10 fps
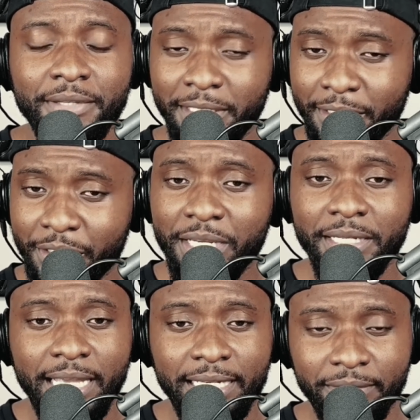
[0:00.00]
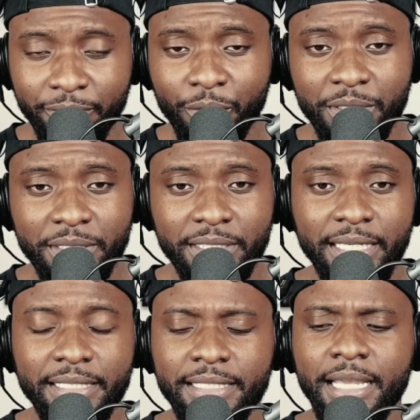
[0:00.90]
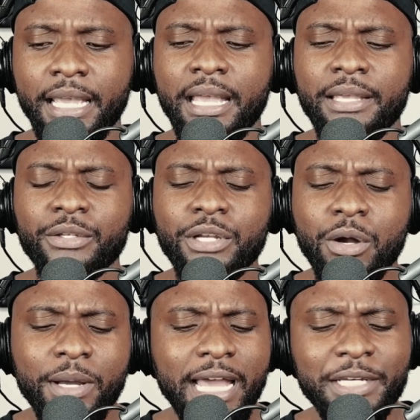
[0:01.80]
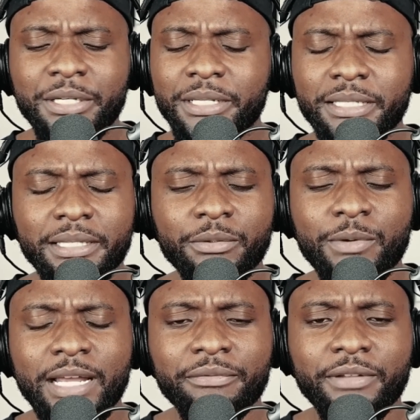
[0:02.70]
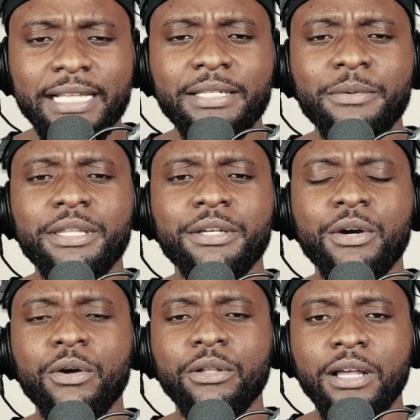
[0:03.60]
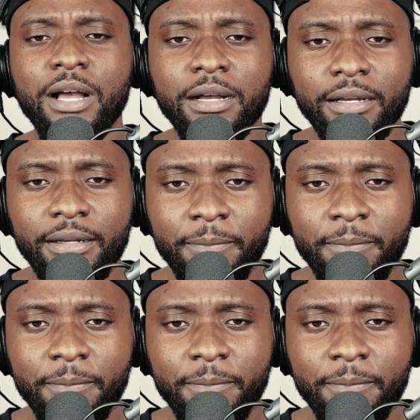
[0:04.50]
initiated that divorce. It's, you know what? I should have seen the red flags. They were there all along.